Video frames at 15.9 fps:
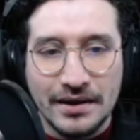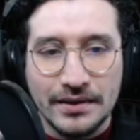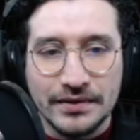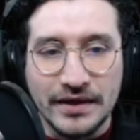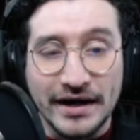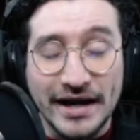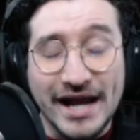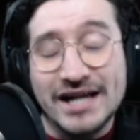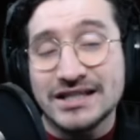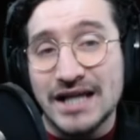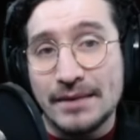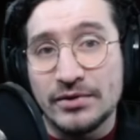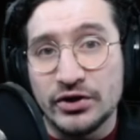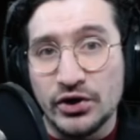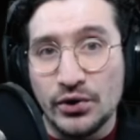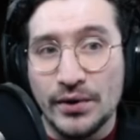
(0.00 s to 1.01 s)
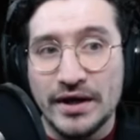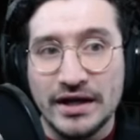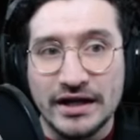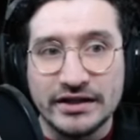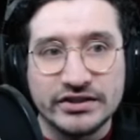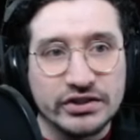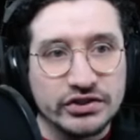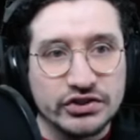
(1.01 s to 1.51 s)
the next time you do it,
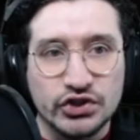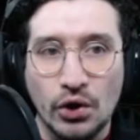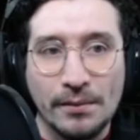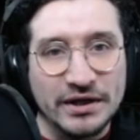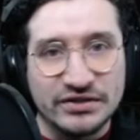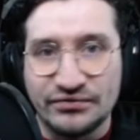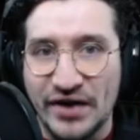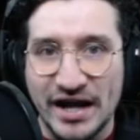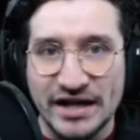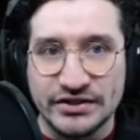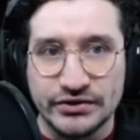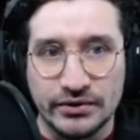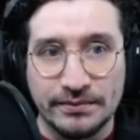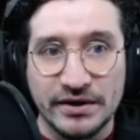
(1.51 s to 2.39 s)
it's so much faster